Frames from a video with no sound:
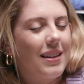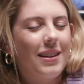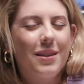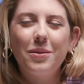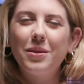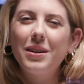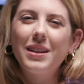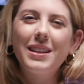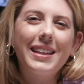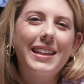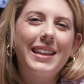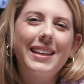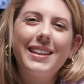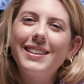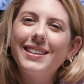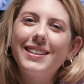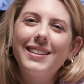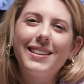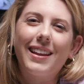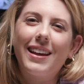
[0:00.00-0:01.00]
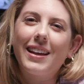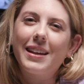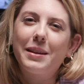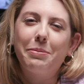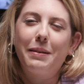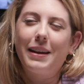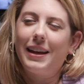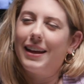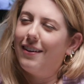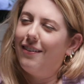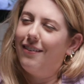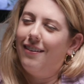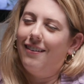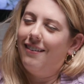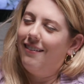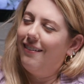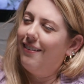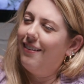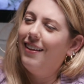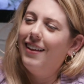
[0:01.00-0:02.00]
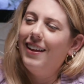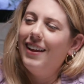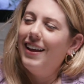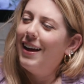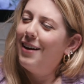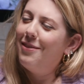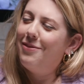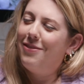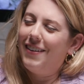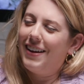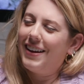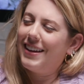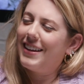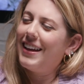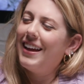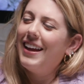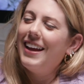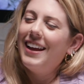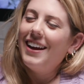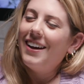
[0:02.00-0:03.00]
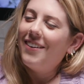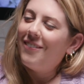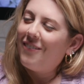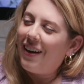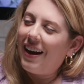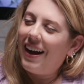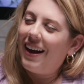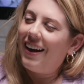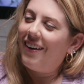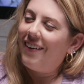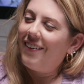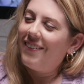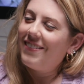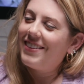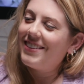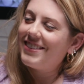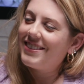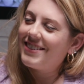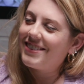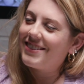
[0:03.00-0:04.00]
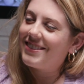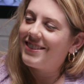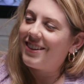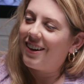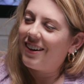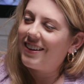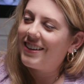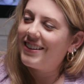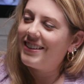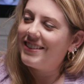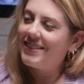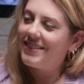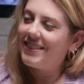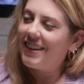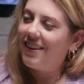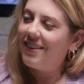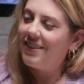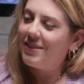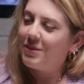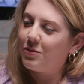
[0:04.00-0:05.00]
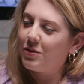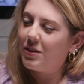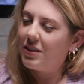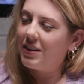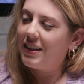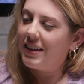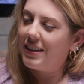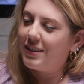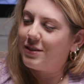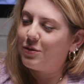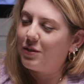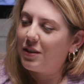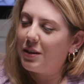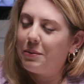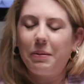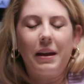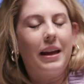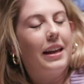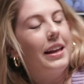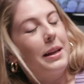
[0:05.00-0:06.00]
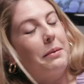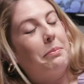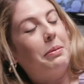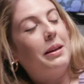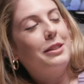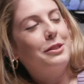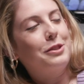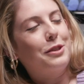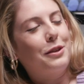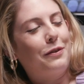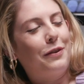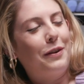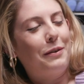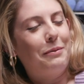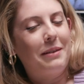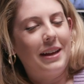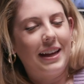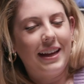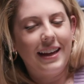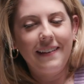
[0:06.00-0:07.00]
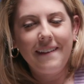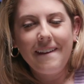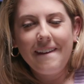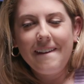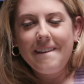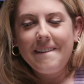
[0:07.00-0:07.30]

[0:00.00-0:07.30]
you know what? He didn't like me at all. I'm like, wow, this is talking this out is really, it's really painting a picture for me.